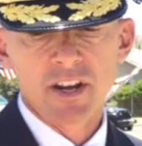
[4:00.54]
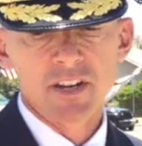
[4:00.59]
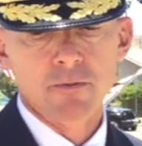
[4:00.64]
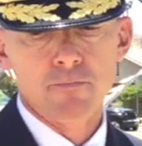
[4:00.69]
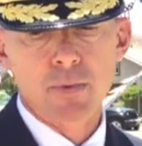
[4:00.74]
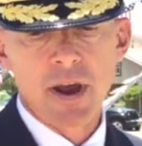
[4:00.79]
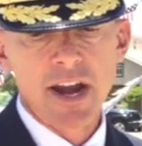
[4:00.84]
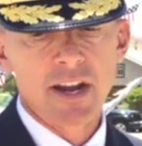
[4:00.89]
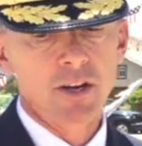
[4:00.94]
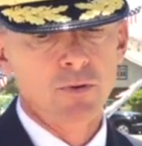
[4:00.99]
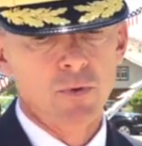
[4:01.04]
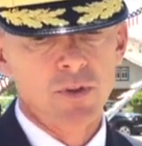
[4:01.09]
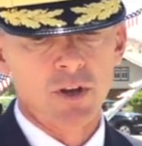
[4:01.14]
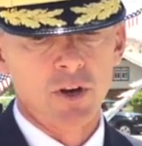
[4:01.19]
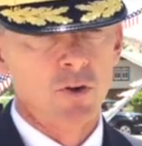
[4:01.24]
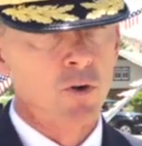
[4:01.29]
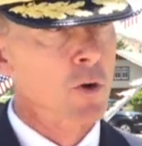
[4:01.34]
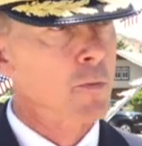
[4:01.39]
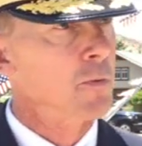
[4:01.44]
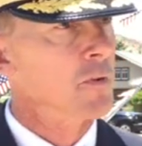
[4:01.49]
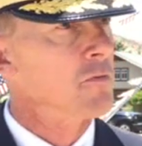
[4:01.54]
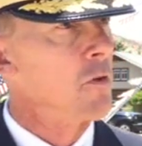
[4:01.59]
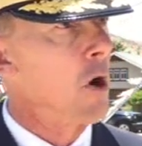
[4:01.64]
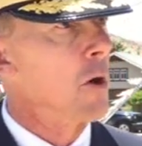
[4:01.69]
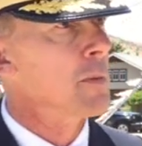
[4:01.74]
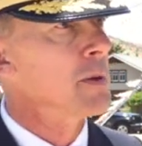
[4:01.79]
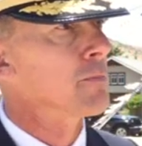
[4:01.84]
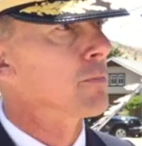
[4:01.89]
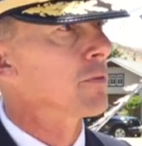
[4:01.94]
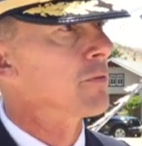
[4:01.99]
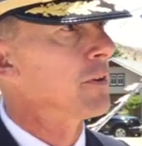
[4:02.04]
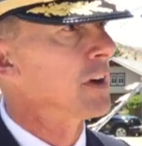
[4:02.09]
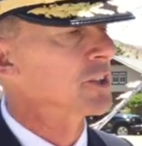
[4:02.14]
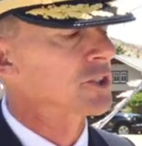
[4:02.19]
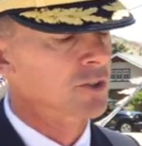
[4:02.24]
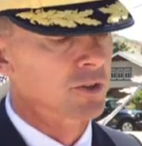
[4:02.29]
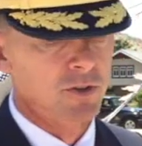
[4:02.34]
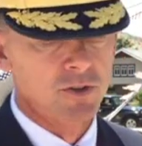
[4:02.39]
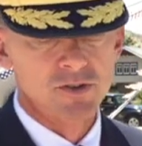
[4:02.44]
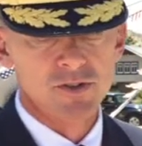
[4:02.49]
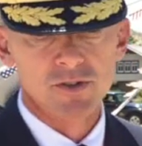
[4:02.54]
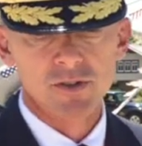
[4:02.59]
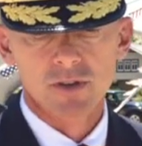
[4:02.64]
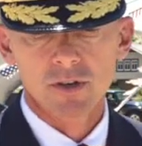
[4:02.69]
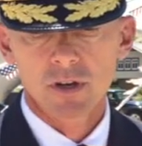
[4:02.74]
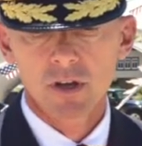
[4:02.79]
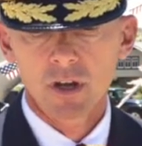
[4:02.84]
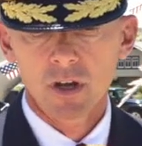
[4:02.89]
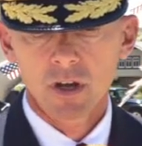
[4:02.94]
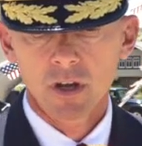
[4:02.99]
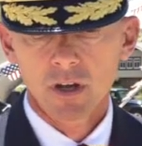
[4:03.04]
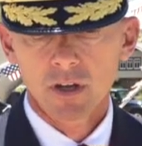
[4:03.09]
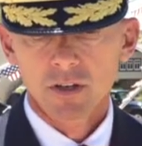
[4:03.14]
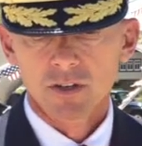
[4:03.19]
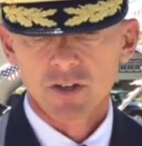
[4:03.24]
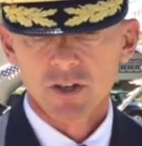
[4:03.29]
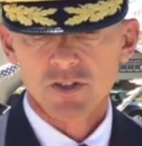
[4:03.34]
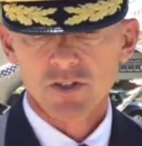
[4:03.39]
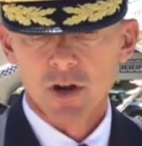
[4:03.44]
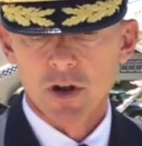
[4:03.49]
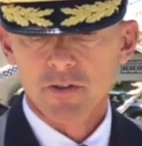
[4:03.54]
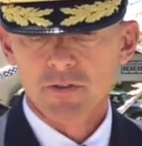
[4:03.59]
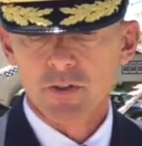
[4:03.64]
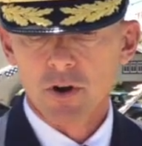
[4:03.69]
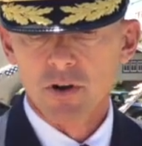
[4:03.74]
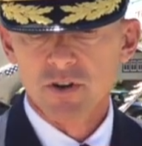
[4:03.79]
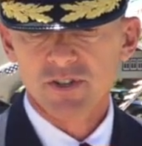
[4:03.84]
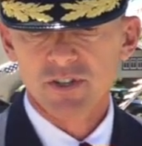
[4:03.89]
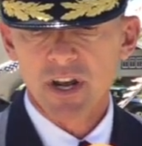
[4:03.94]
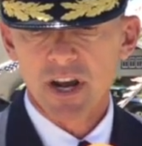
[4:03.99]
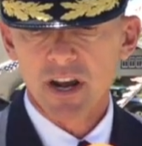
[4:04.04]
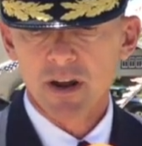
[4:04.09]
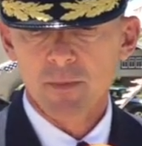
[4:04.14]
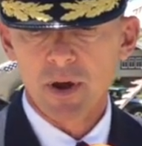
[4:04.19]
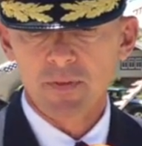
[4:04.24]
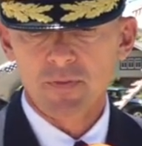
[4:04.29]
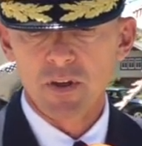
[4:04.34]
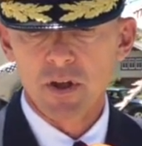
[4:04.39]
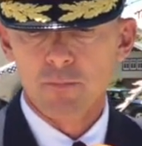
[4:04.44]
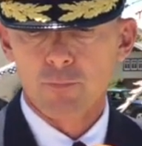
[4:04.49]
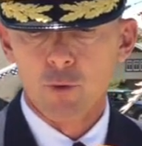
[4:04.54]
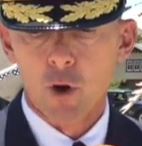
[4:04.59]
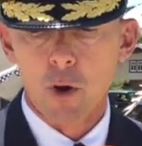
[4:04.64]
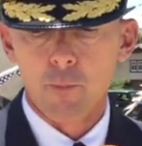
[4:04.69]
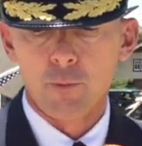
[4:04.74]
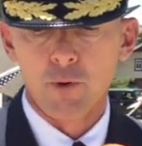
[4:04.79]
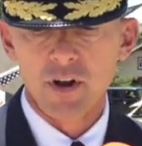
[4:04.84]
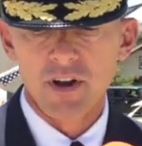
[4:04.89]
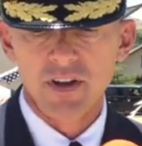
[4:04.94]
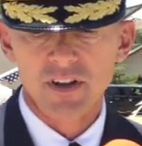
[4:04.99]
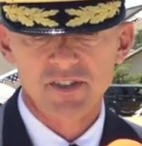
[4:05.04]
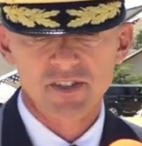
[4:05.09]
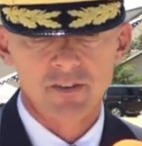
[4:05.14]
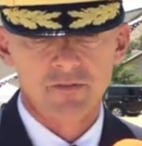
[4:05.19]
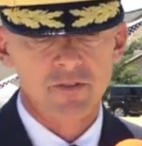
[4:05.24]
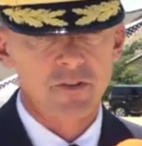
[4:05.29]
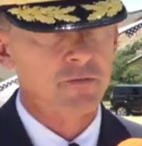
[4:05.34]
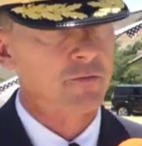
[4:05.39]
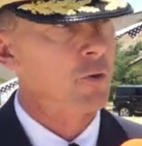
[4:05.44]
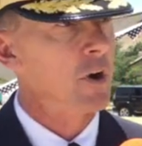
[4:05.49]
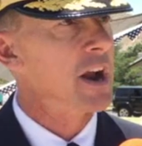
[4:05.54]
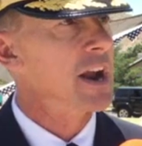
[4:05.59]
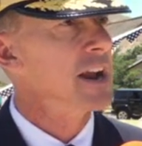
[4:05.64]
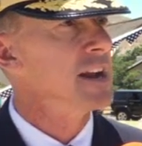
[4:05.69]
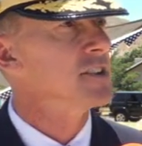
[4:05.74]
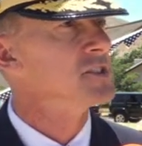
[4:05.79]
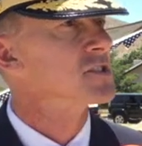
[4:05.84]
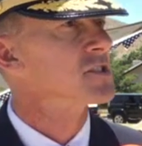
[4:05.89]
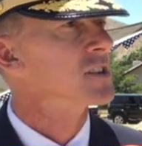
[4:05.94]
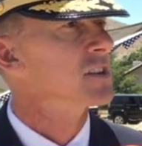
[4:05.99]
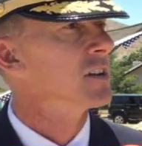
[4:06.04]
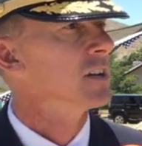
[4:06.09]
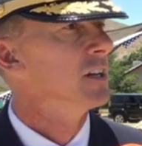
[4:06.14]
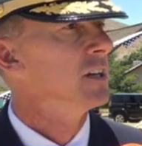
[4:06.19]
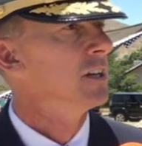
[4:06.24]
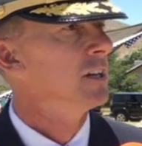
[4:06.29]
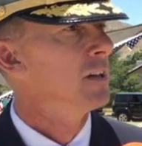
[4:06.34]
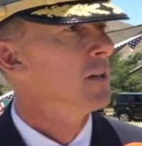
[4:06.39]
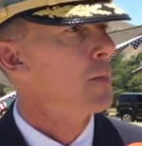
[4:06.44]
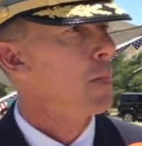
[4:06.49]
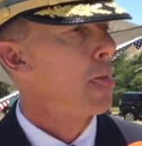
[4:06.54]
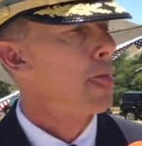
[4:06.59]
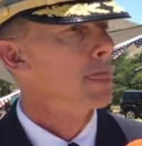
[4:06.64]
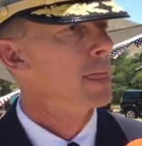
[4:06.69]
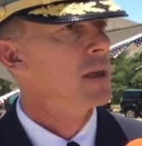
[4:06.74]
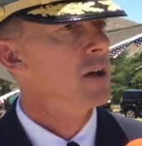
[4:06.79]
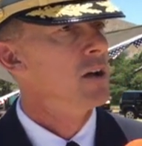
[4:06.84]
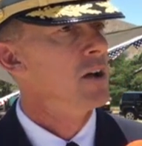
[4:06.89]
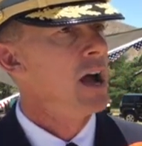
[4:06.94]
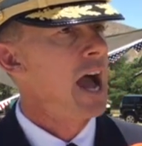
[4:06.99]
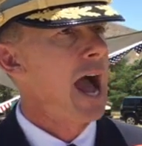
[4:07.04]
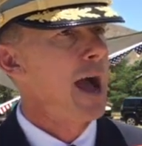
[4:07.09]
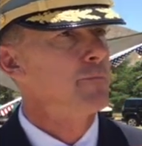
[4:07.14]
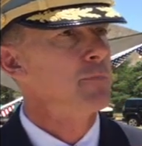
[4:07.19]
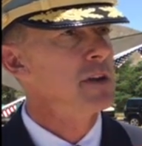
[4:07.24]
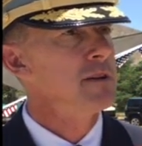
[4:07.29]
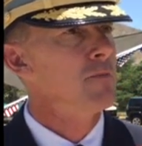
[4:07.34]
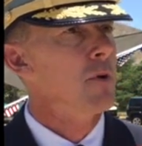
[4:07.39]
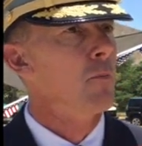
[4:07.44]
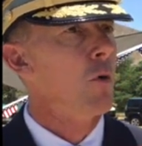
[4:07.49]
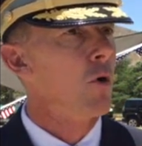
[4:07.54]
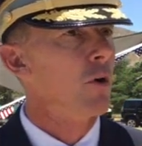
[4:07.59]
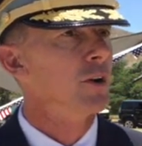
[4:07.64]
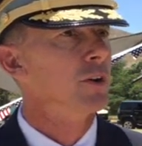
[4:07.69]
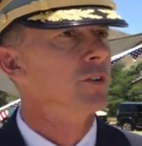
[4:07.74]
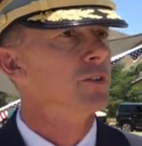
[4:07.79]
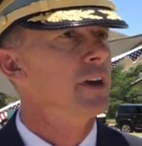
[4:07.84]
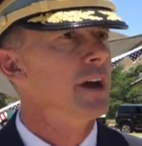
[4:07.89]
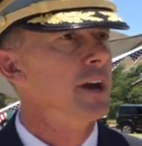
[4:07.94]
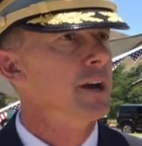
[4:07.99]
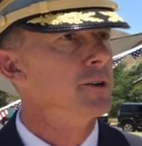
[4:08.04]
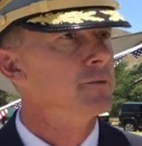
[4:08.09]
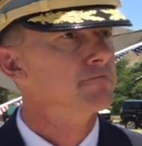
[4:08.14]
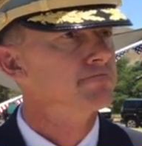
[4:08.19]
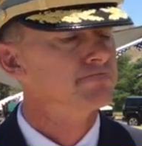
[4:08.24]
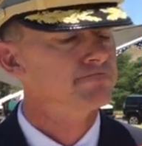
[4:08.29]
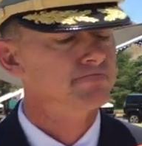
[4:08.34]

I debated with a group of Army professionals just on Thursday about the appropriateness of the phrase, Happy Memorial Day.